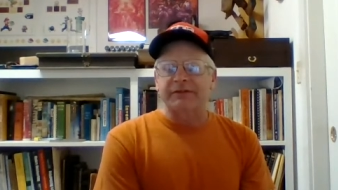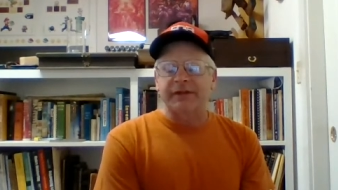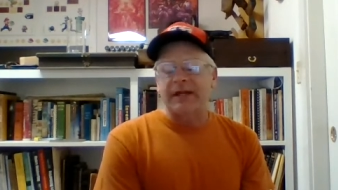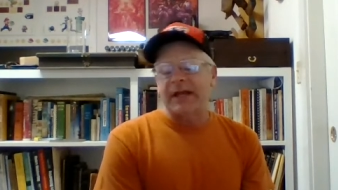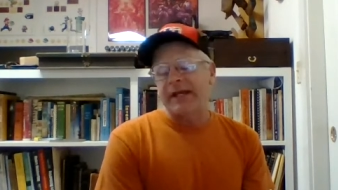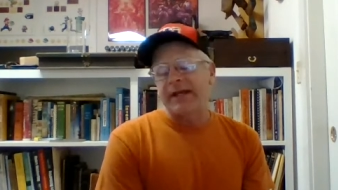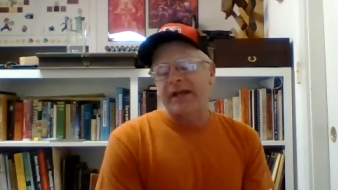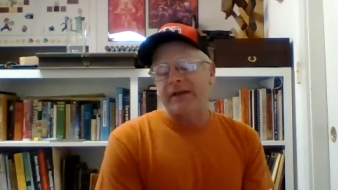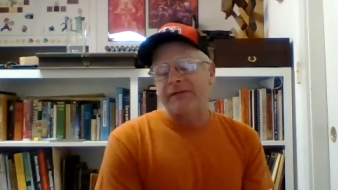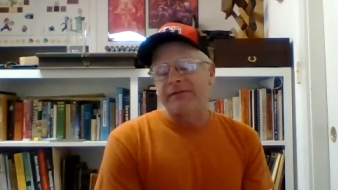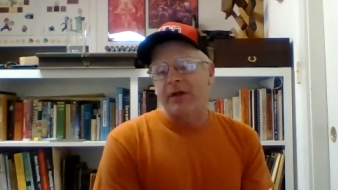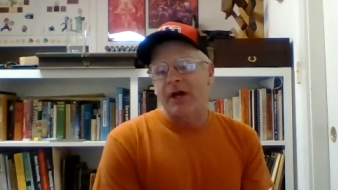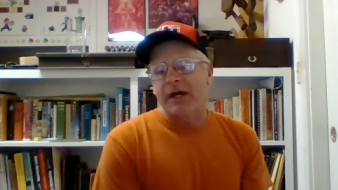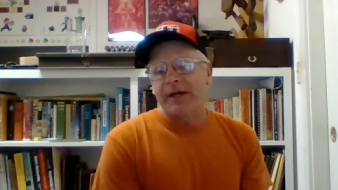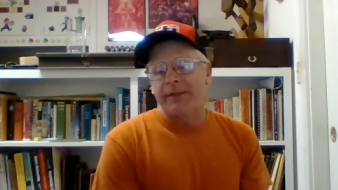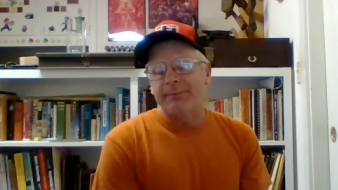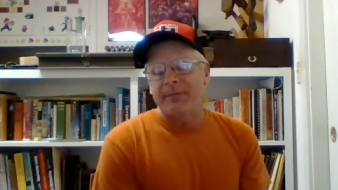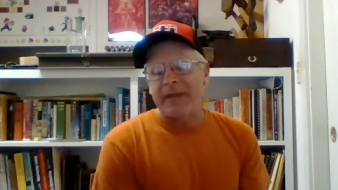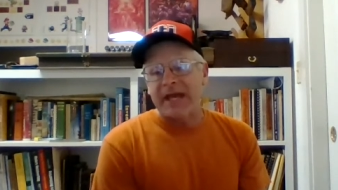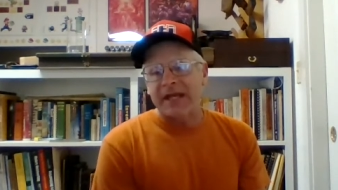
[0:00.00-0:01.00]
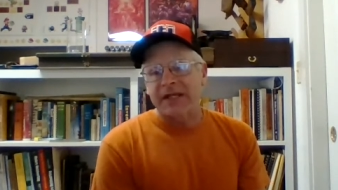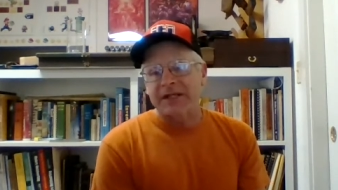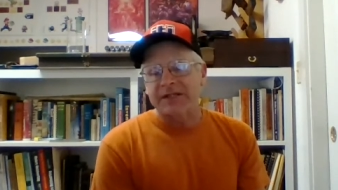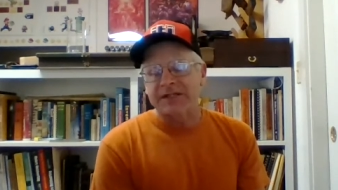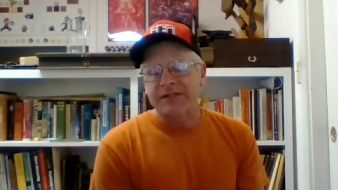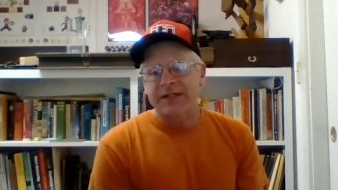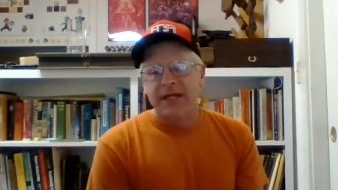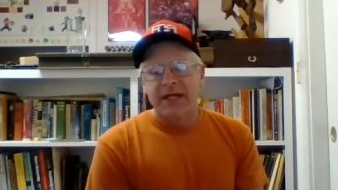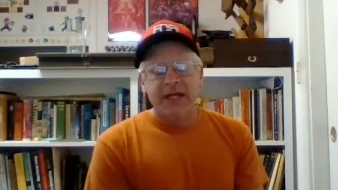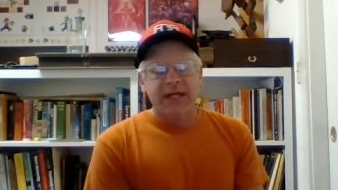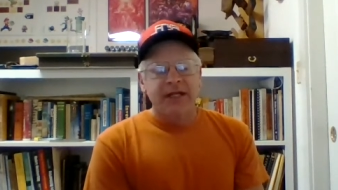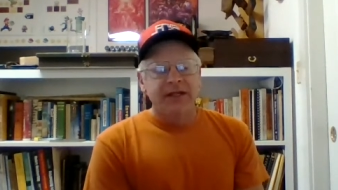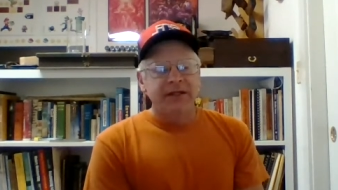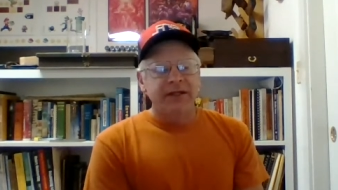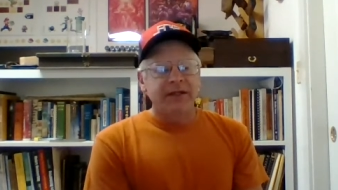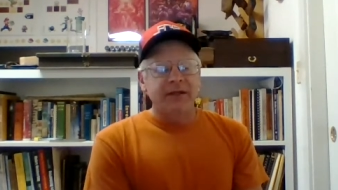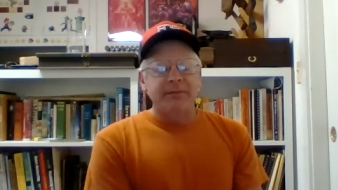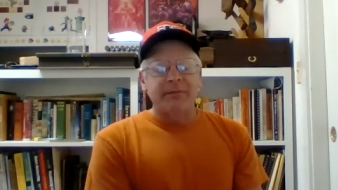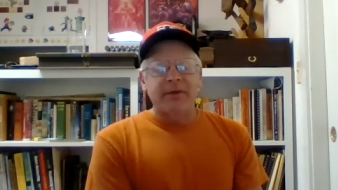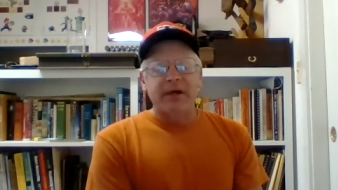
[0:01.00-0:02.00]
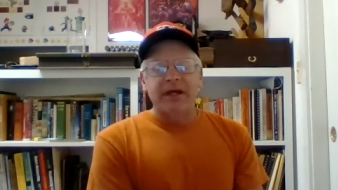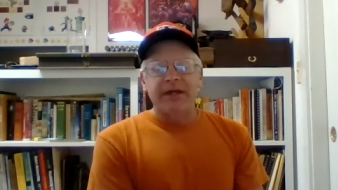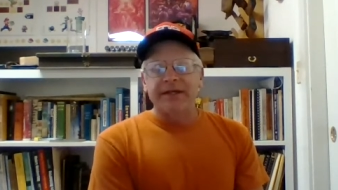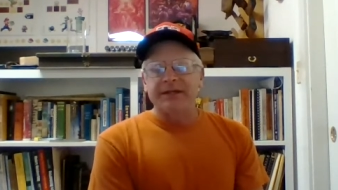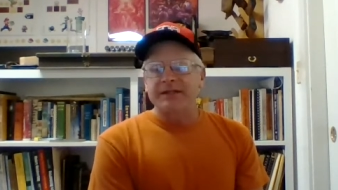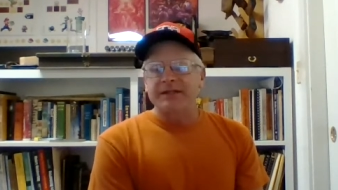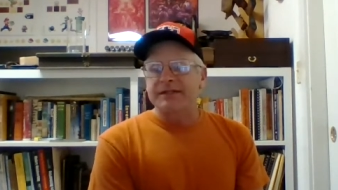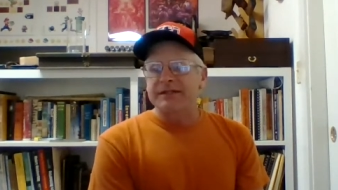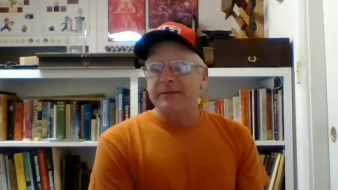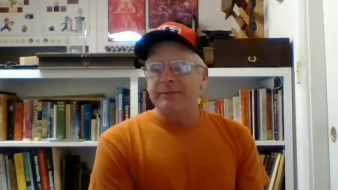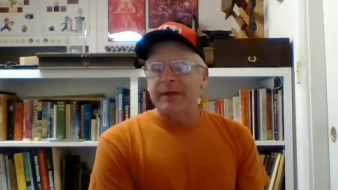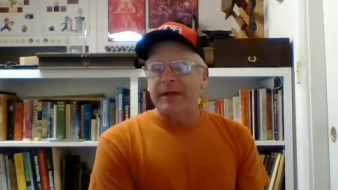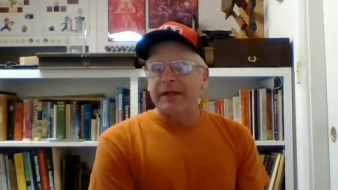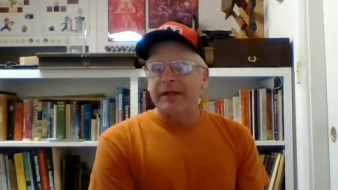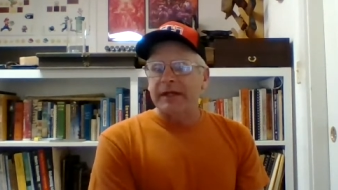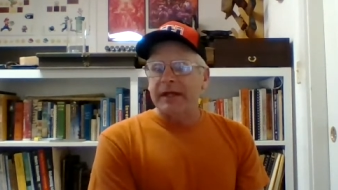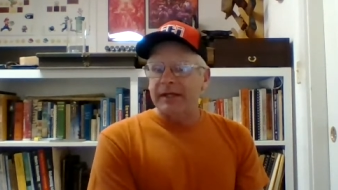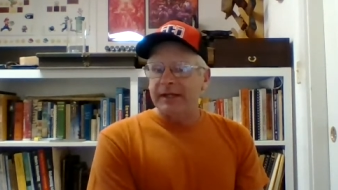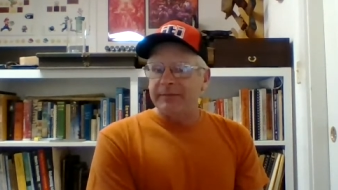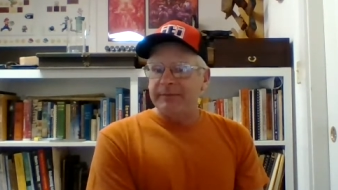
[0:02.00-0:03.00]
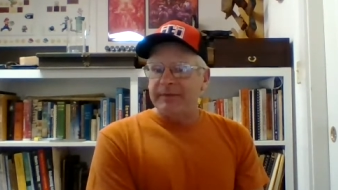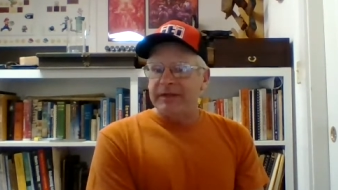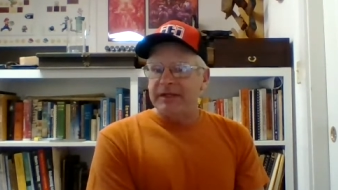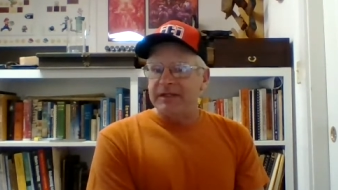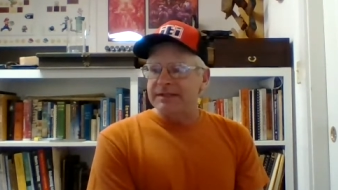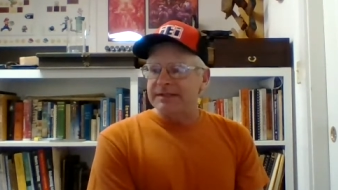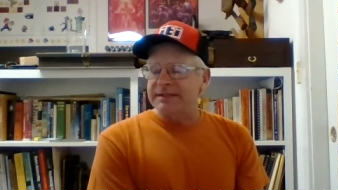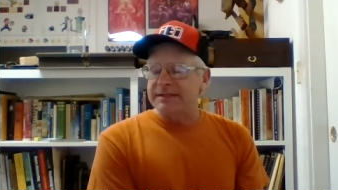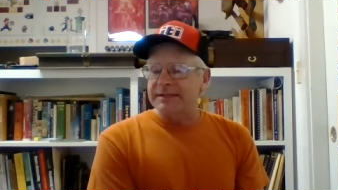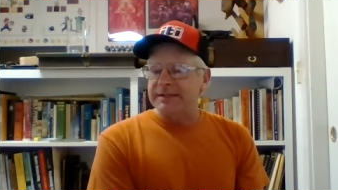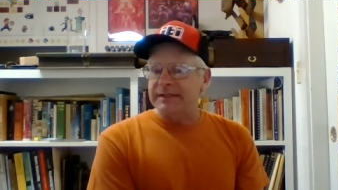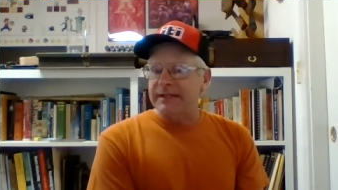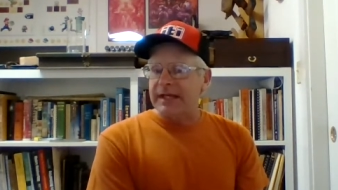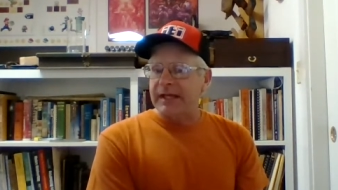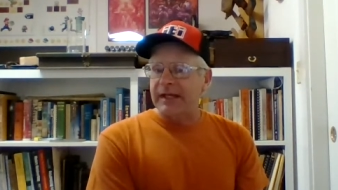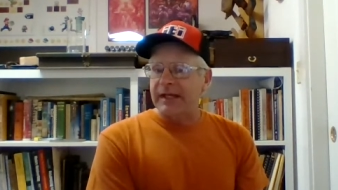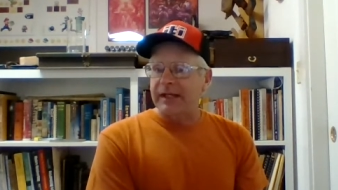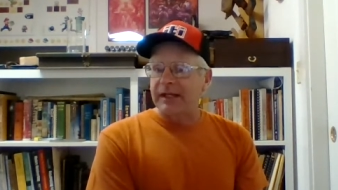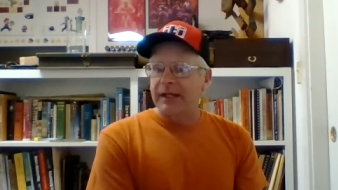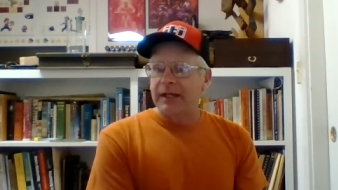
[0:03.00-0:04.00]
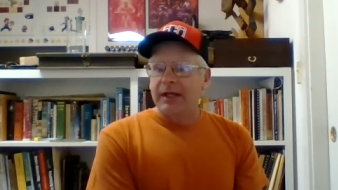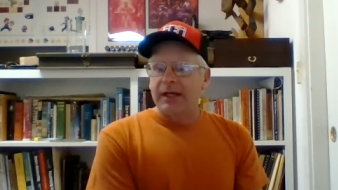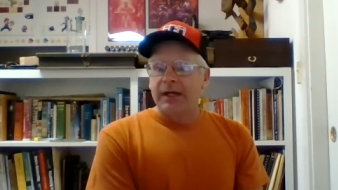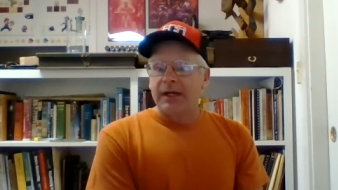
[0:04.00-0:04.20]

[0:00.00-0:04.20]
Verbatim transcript: And I have not managed to get by and see my honeybees today.